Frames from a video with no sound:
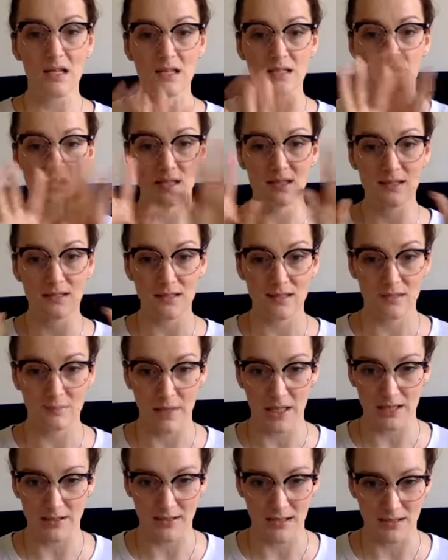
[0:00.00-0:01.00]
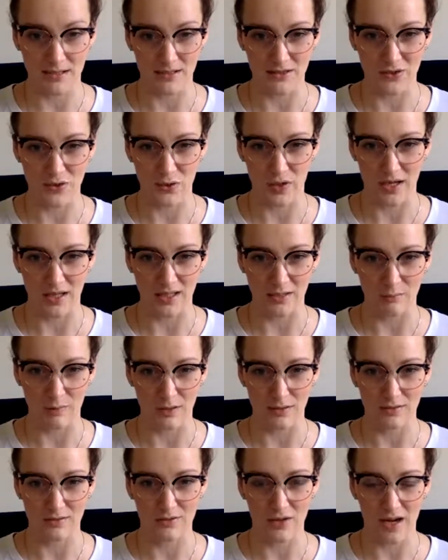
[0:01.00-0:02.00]
Does this make sense to
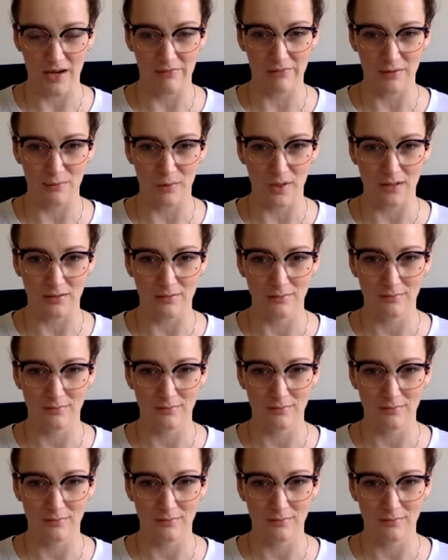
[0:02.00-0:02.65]
everyone?